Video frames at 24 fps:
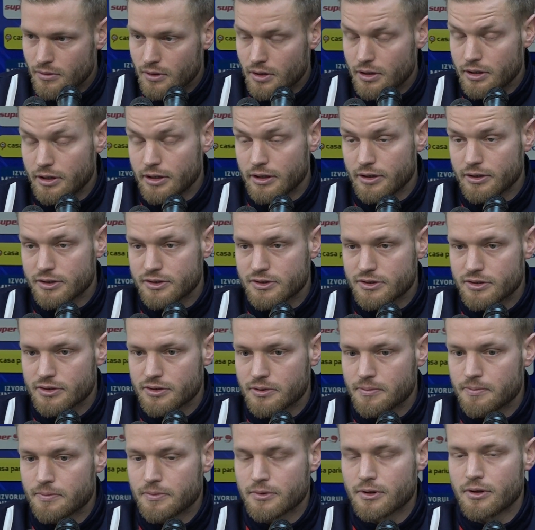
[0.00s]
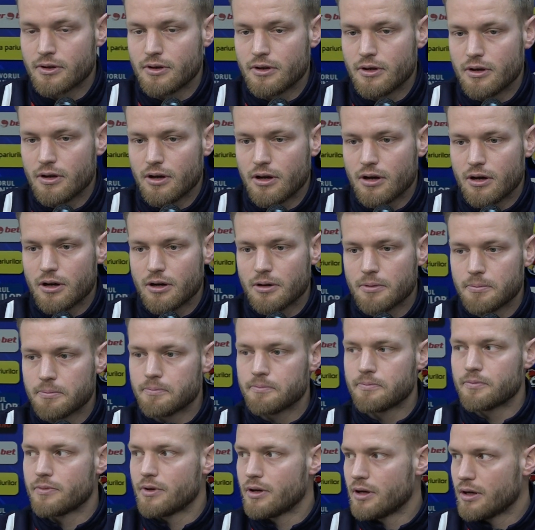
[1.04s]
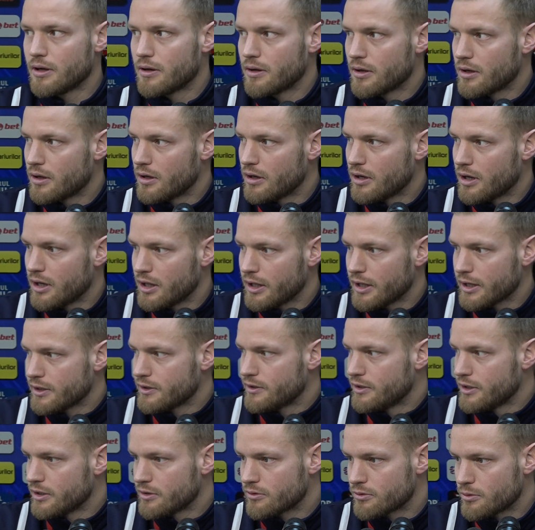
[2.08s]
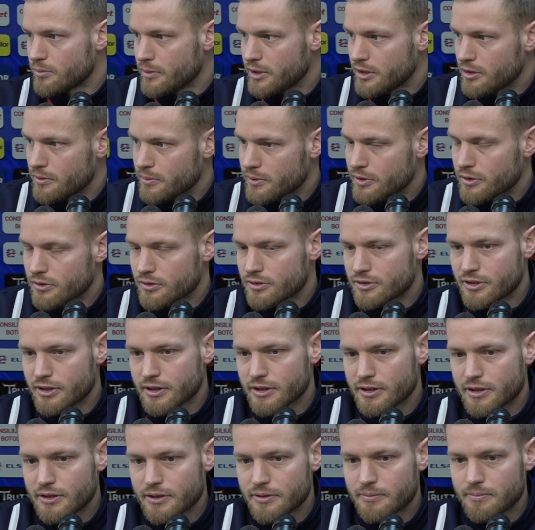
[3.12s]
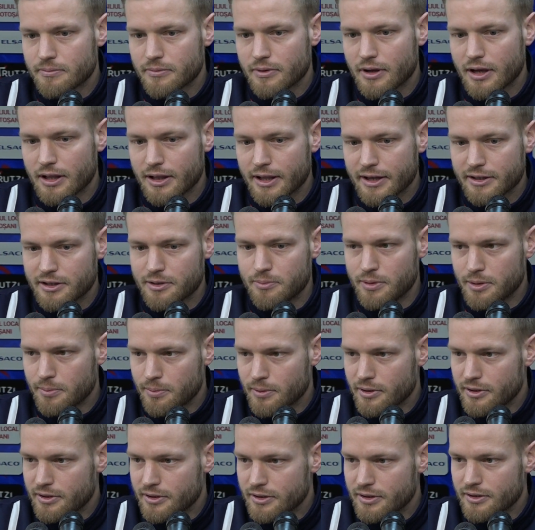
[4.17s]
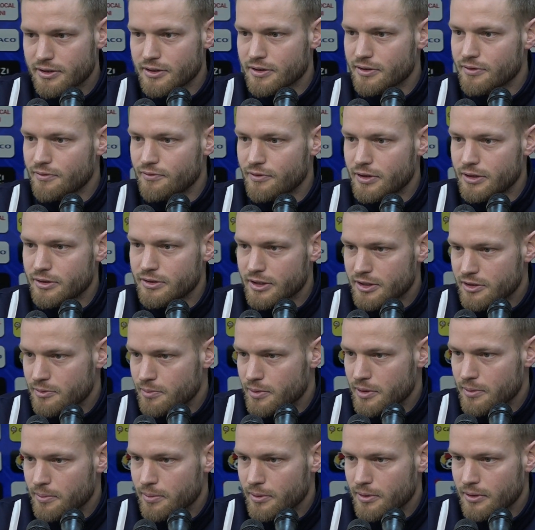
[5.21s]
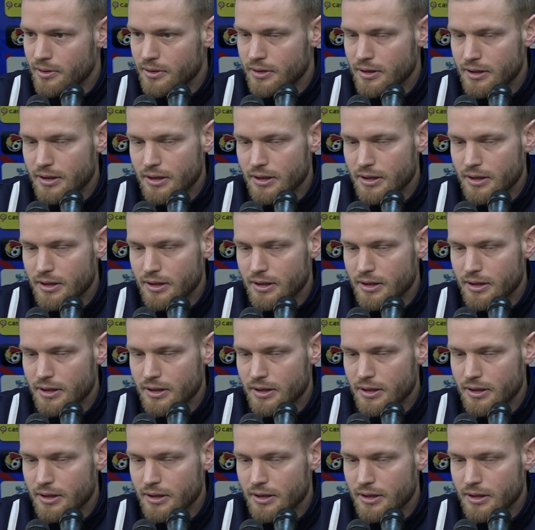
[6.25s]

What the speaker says: Yes. I like it here in Romania because I like the people here, very nice people.